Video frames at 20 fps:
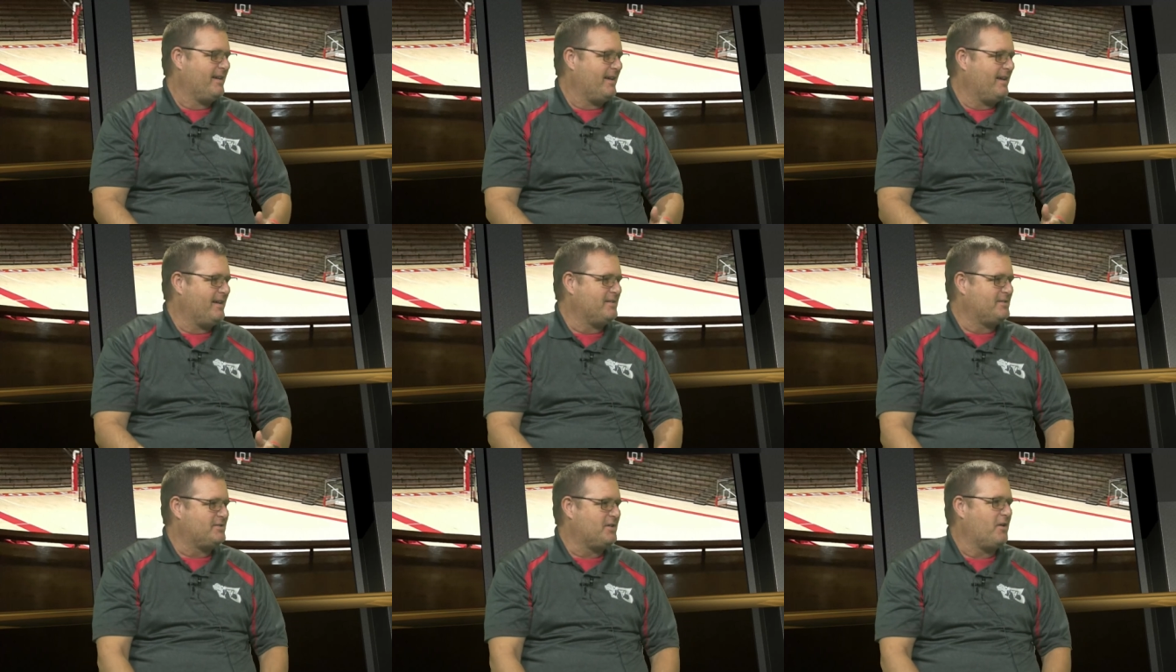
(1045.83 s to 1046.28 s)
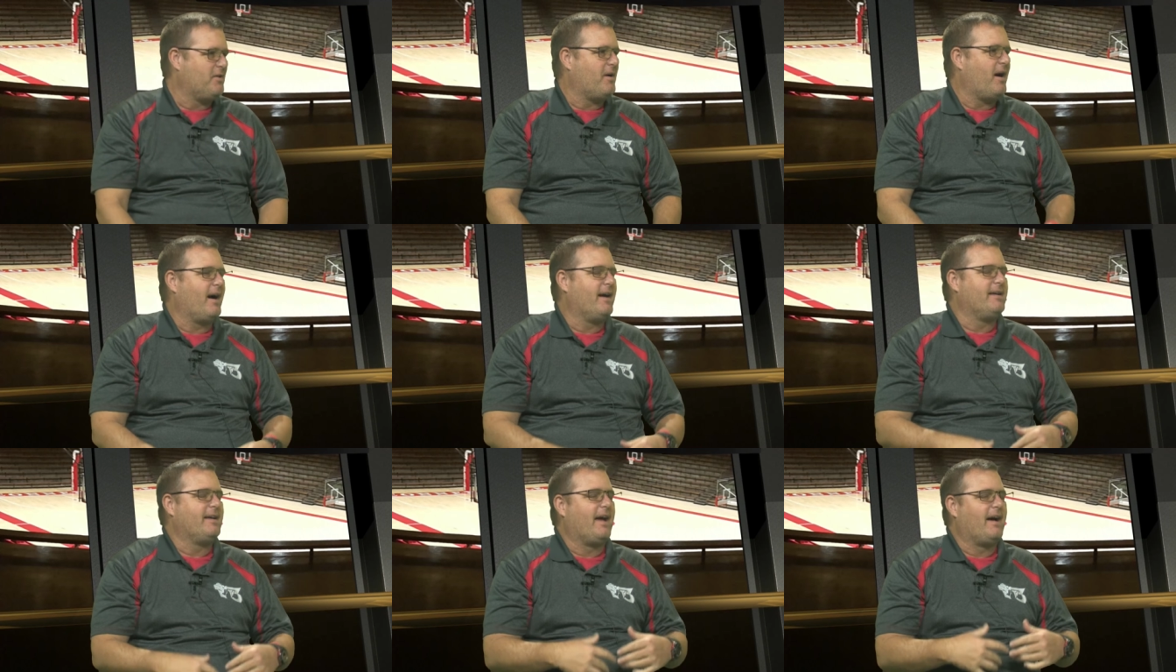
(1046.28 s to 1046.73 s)
And so
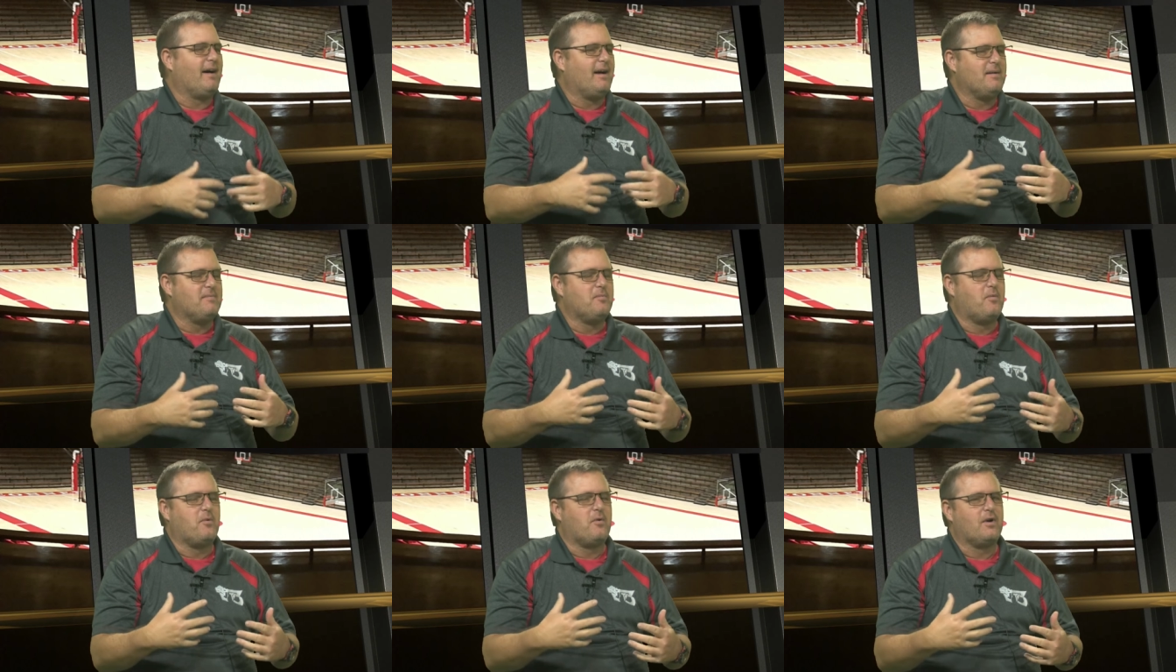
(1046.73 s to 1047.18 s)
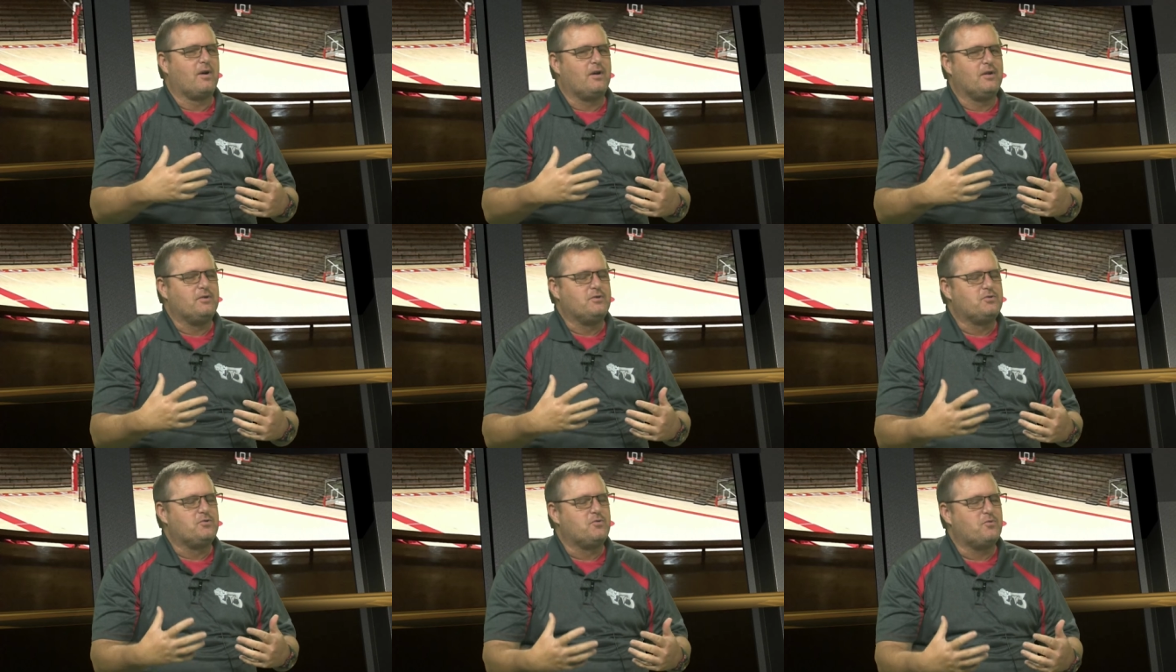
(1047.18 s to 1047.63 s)
I now I'm more
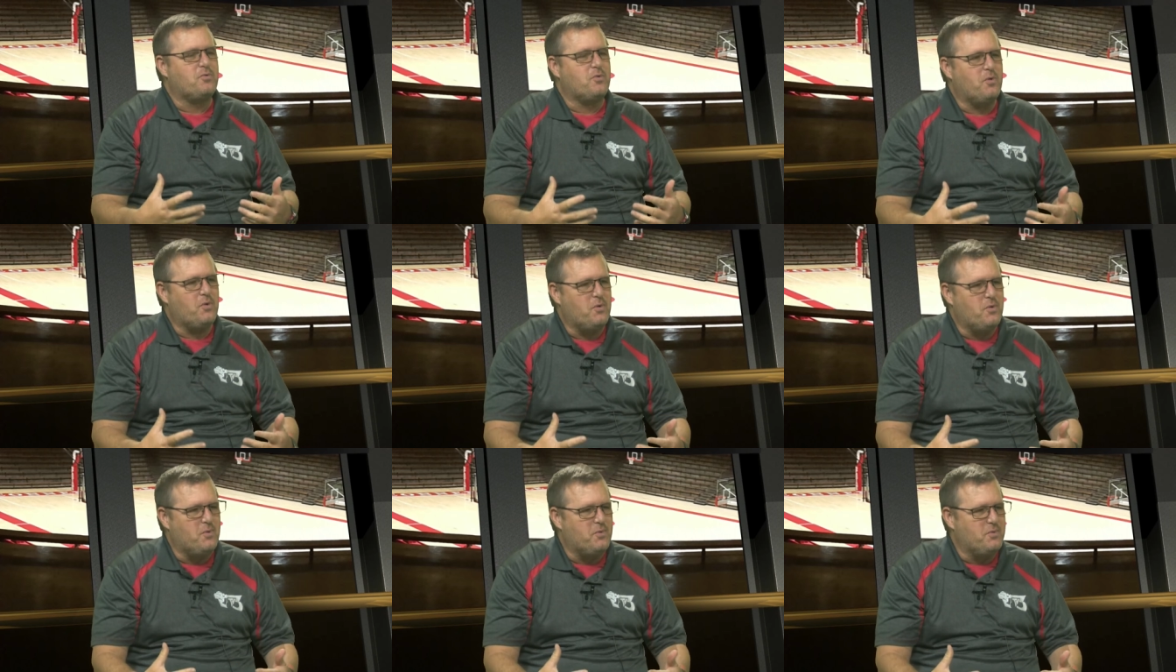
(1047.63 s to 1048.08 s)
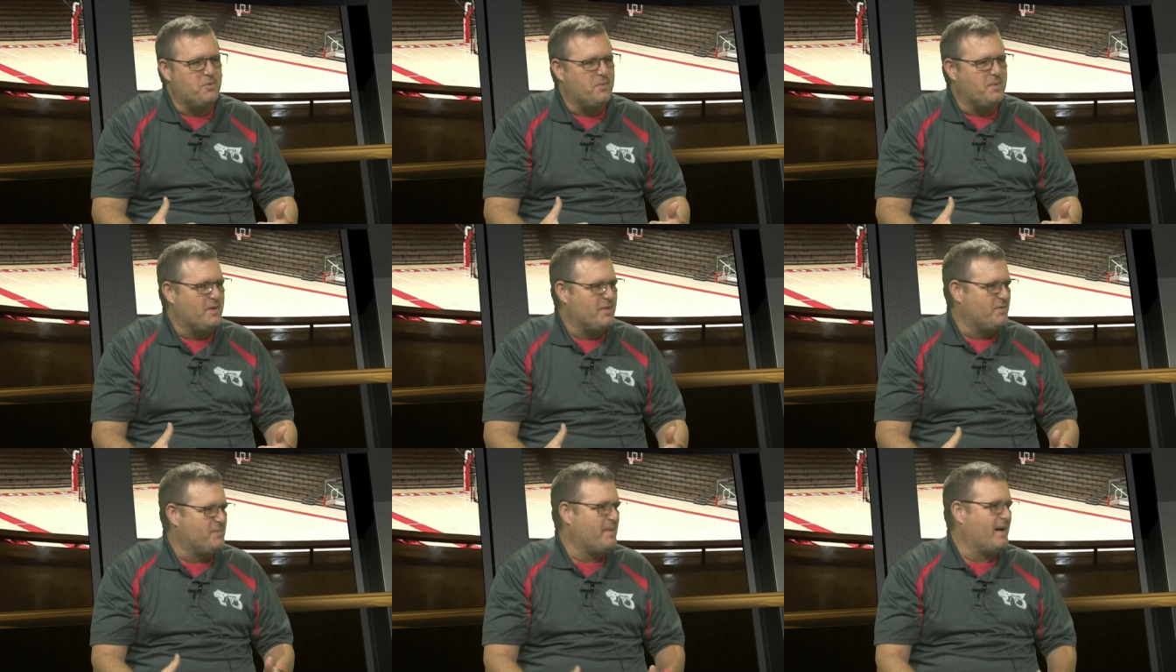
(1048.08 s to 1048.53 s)
controlled
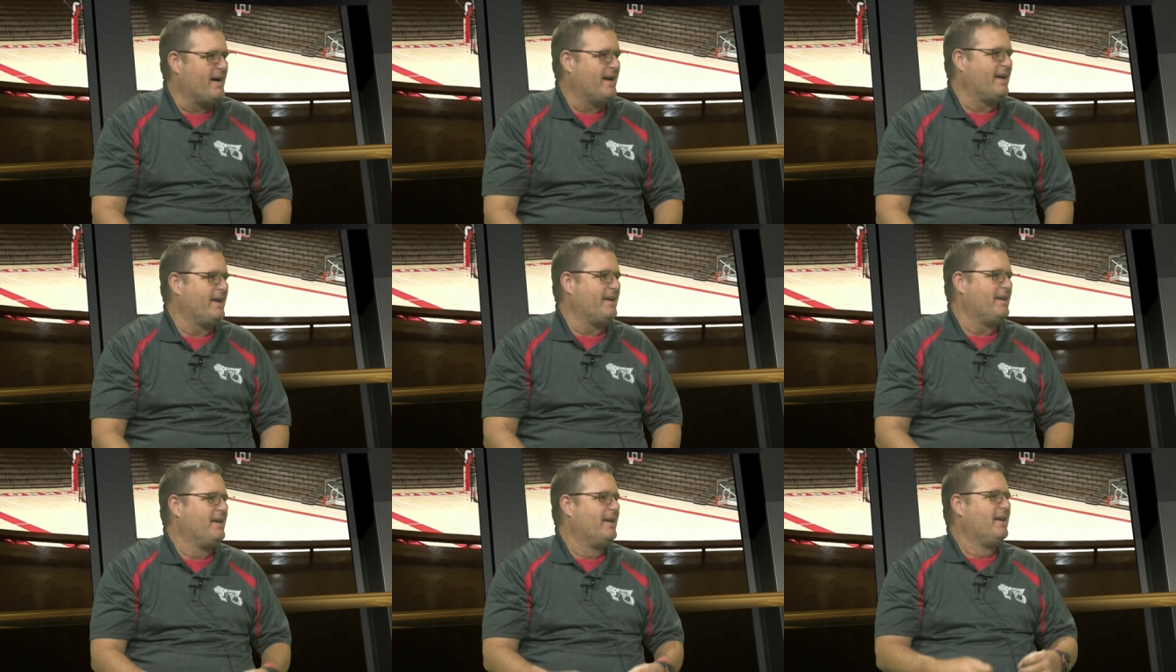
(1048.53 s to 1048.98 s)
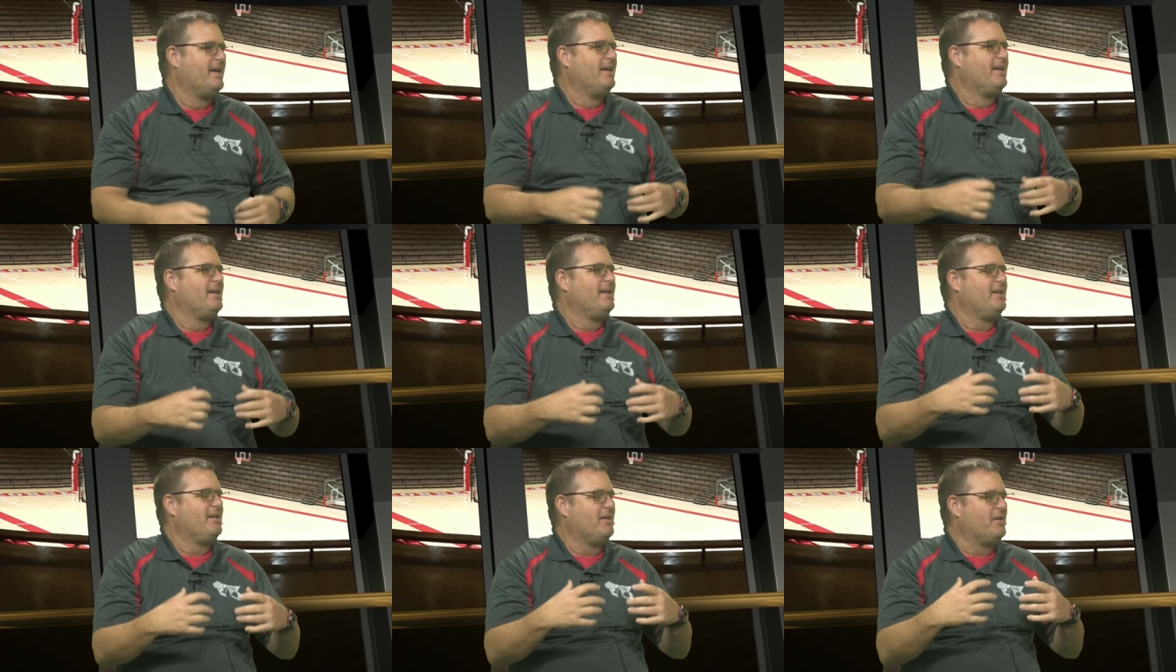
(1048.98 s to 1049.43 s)
with my
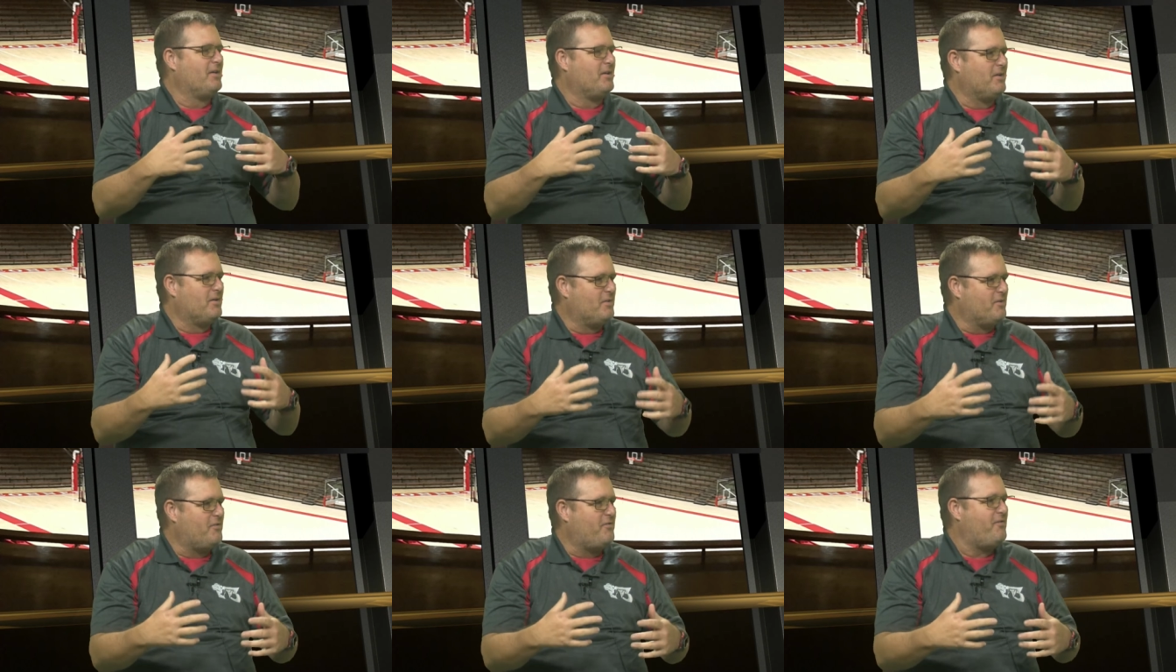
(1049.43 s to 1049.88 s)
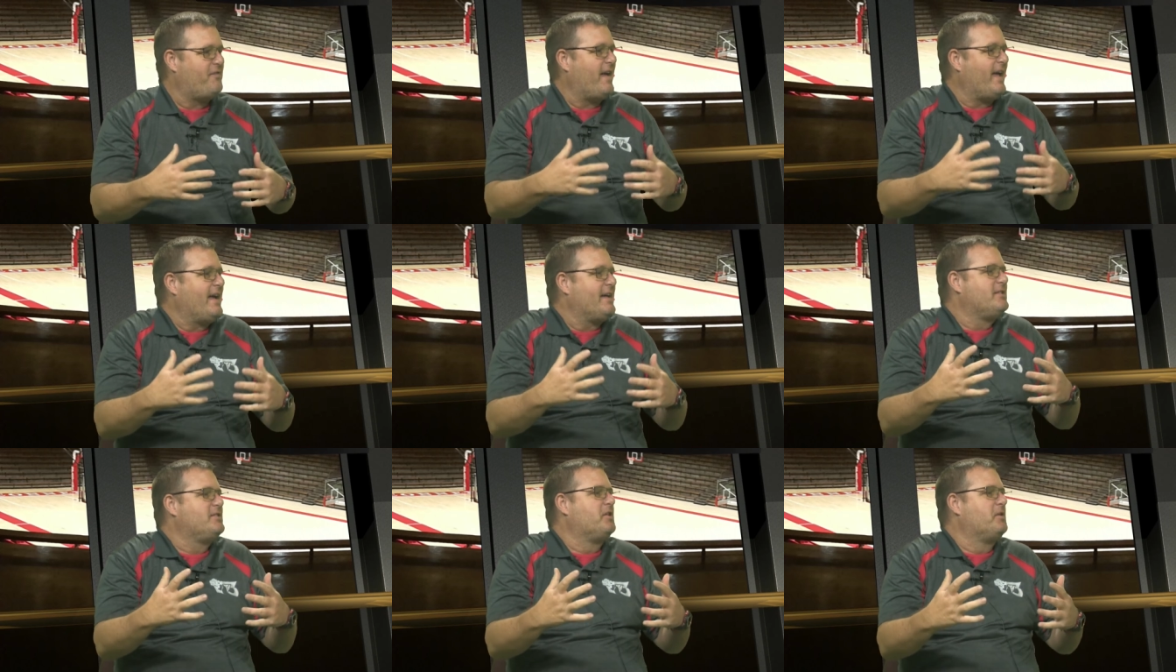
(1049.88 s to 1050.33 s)
you know, well,
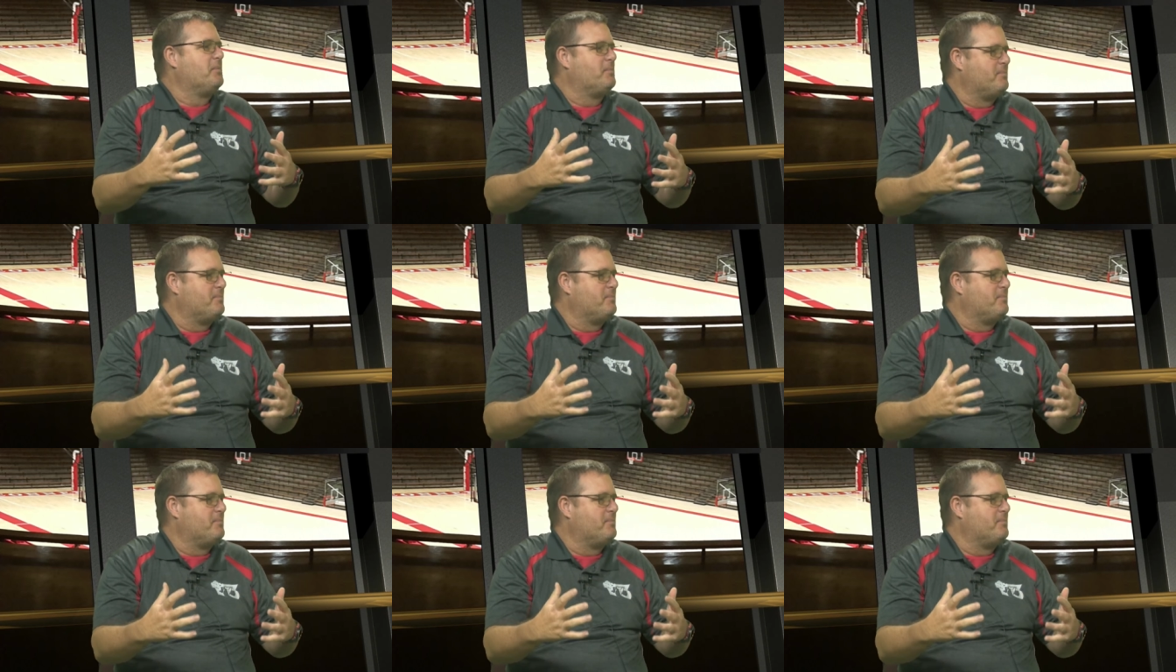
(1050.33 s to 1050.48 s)
fandom.